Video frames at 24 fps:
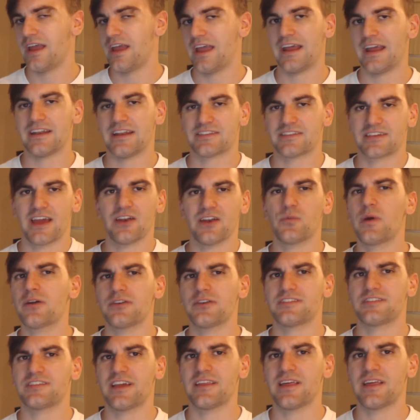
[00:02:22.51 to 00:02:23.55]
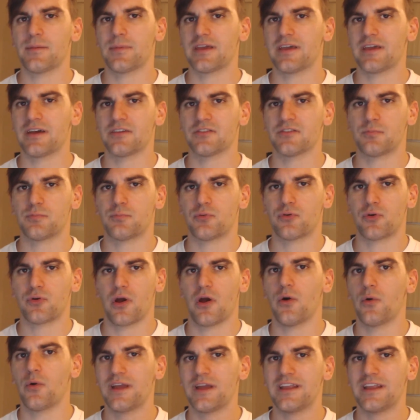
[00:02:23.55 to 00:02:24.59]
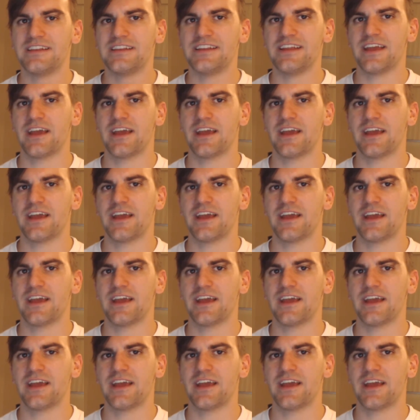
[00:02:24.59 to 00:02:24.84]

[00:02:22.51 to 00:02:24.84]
And it's kind of weird to say that because Pro and